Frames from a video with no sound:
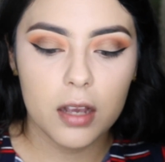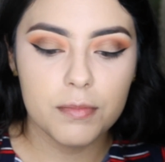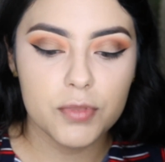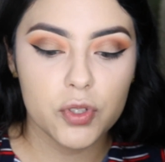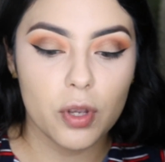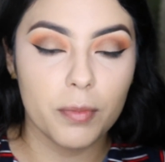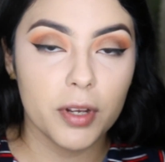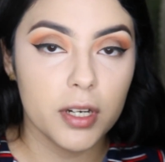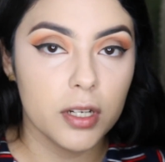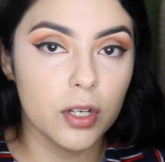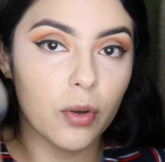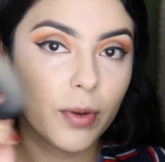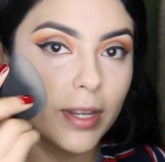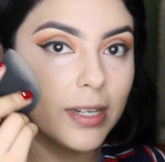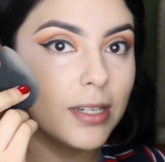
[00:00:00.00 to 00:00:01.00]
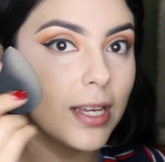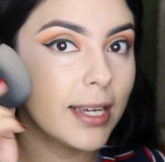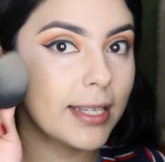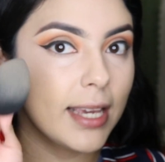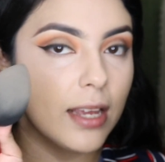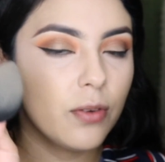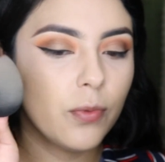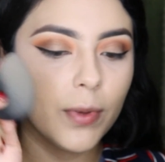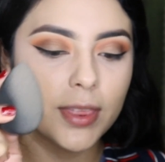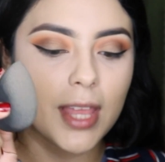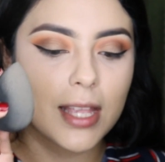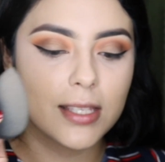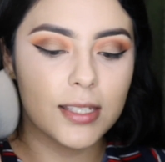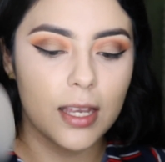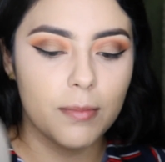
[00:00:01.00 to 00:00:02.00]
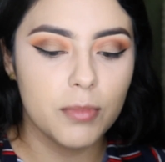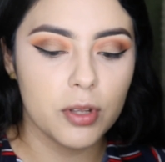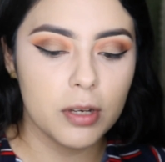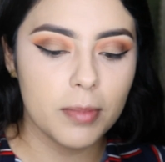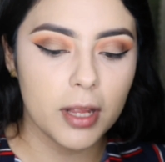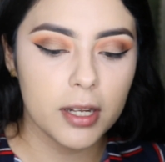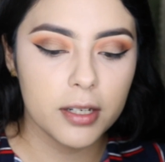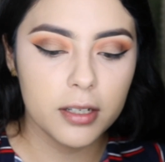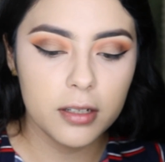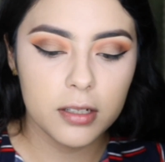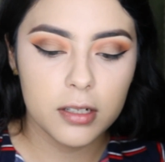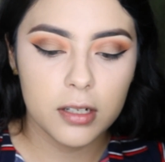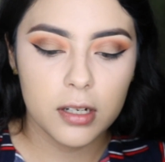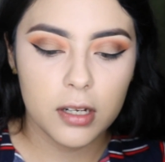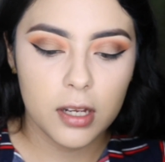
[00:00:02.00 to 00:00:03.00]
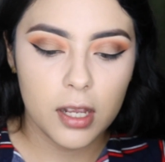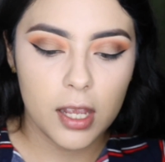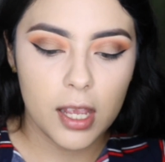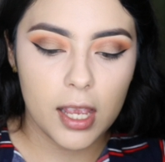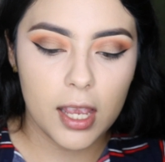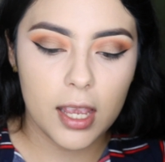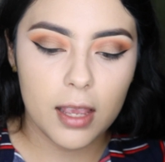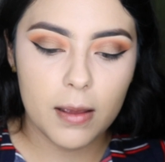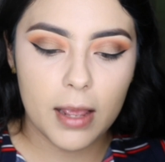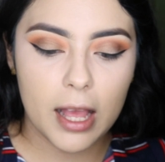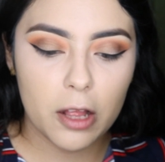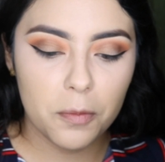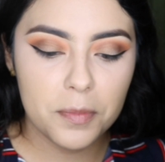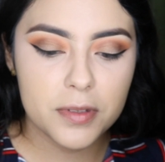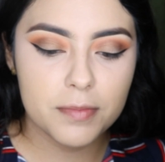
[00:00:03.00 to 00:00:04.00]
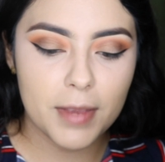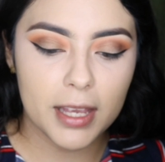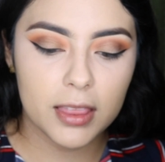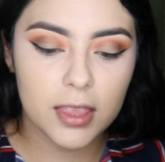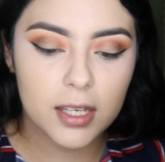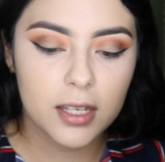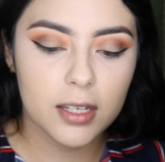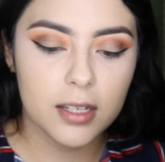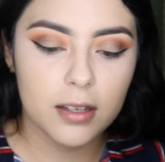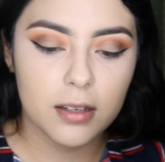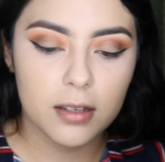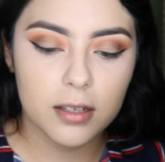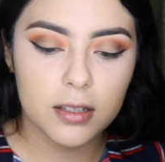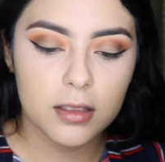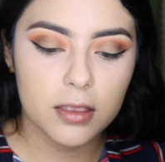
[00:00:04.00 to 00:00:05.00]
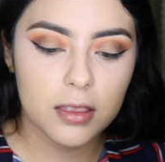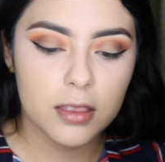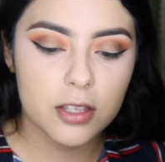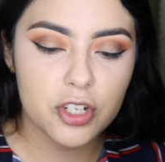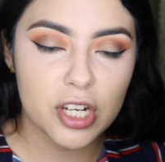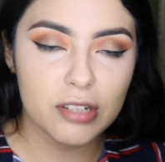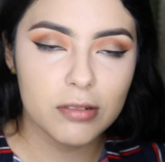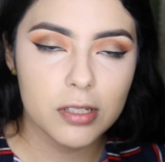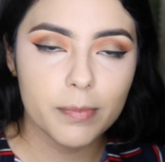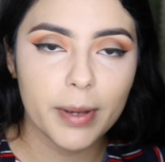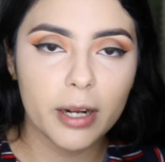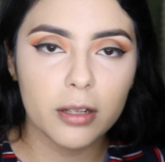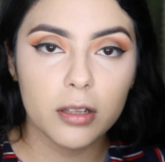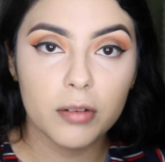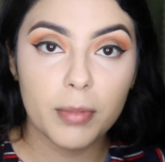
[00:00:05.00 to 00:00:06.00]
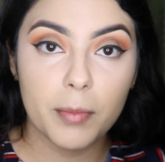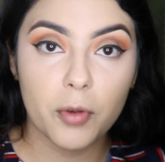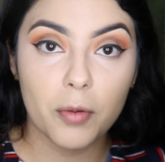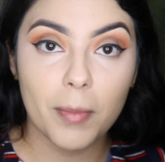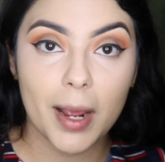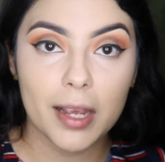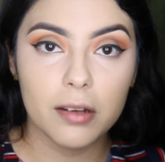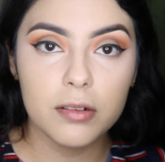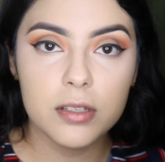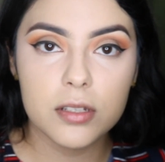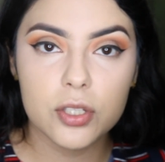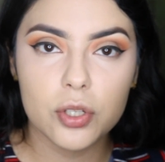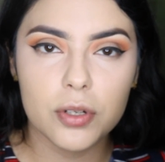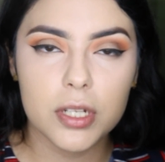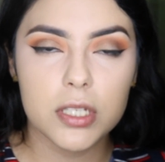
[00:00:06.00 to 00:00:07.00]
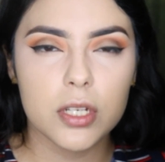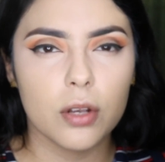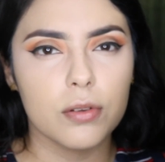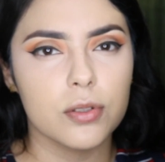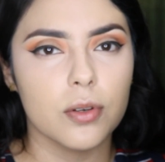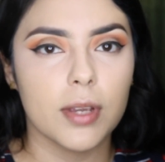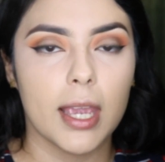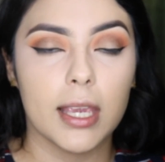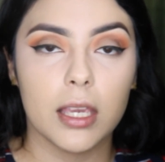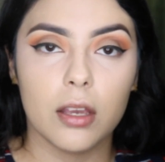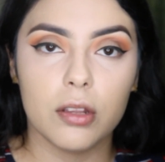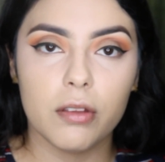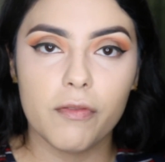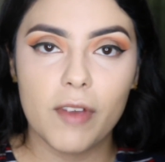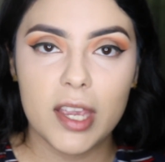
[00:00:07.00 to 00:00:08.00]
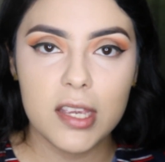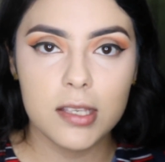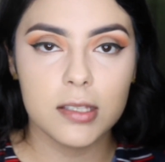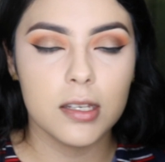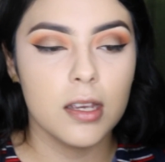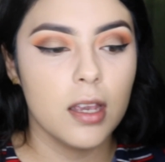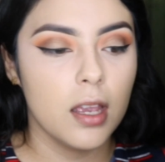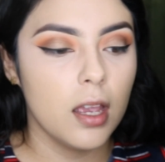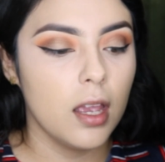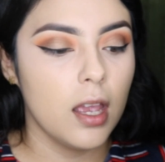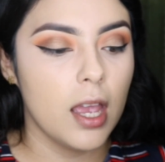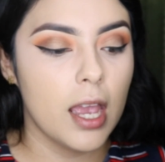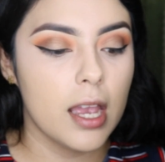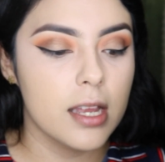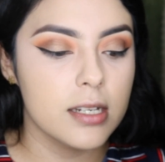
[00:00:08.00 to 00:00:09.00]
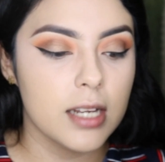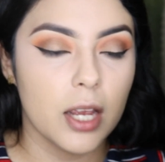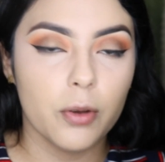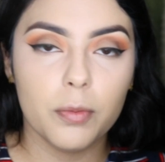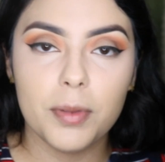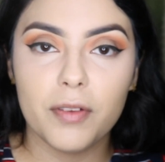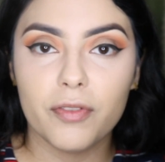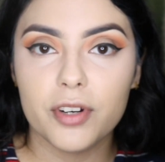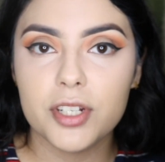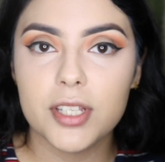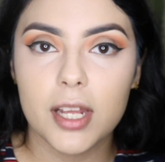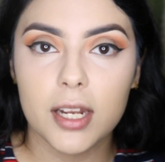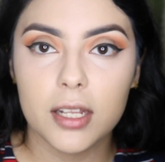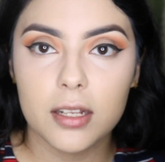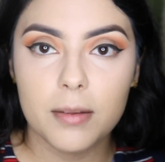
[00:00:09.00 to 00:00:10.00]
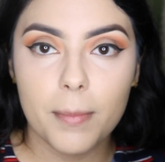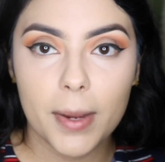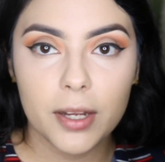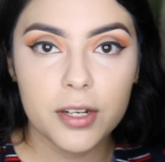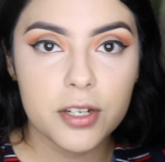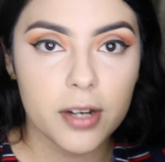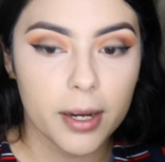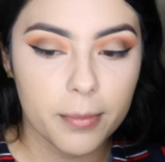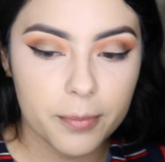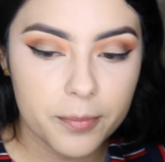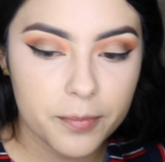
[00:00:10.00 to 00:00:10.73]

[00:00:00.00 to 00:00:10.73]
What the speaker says: So I'm gonna go in again with that same Beauty Blender. It helps make the translucent powder a little bit more mild, so it doesn't go so cakey on the face. And I will be first setting my under eye.